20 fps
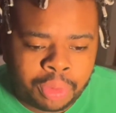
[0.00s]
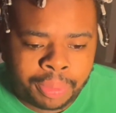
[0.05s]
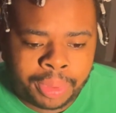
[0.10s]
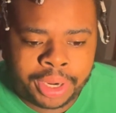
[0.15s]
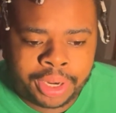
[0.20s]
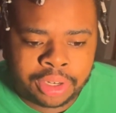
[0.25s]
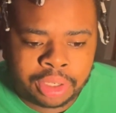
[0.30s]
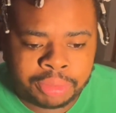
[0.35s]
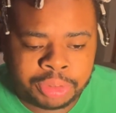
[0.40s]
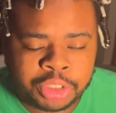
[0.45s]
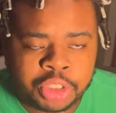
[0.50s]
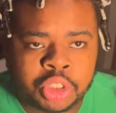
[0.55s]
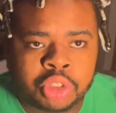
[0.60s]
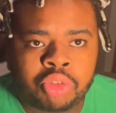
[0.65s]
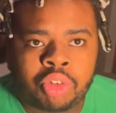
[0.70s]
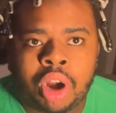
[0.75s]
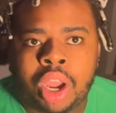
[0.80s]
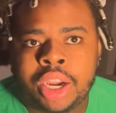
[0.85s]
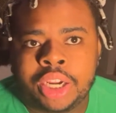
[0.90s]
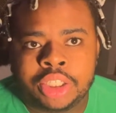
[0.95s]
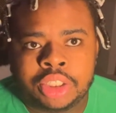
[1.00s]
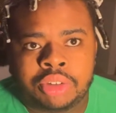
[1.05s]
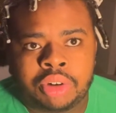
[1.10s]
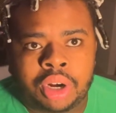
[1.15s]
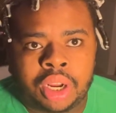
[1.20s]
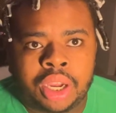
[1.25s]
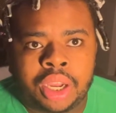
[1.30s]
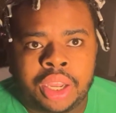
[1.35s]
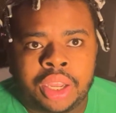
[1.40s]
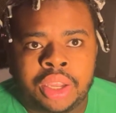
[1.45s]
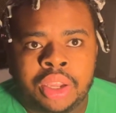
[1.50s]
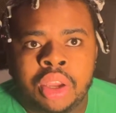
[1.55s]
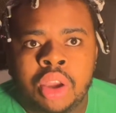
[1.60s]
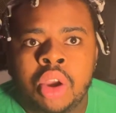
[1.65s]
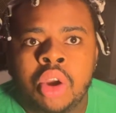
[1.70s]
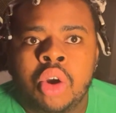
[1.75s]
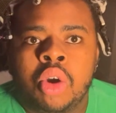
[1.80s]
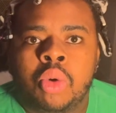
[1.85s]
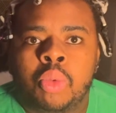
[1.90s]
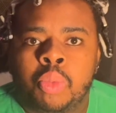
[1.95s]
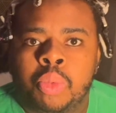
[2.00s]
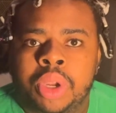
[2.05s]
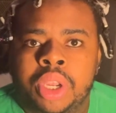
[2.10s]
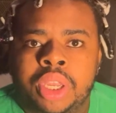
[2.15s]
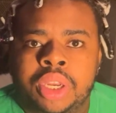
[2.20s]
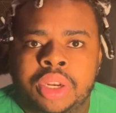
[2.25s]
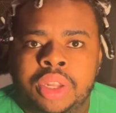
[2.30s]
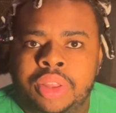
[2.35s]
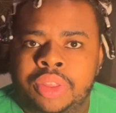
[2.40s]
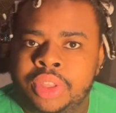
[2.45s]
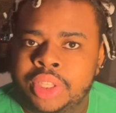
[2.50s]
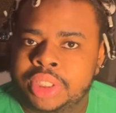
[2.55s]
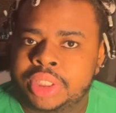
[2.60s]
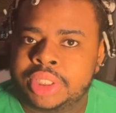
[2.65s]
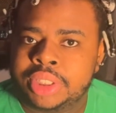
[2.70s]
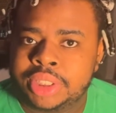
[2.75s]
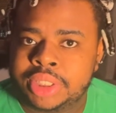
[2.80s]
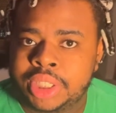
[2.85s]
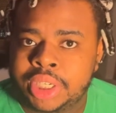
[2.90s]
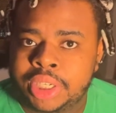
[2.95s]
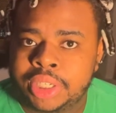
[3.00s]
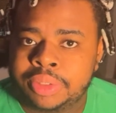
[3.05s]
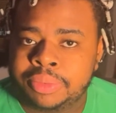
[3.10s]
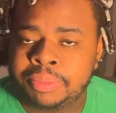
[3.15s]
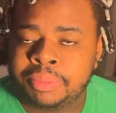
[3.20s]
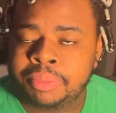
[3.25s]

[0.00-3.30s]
my hair to be dry when this is done.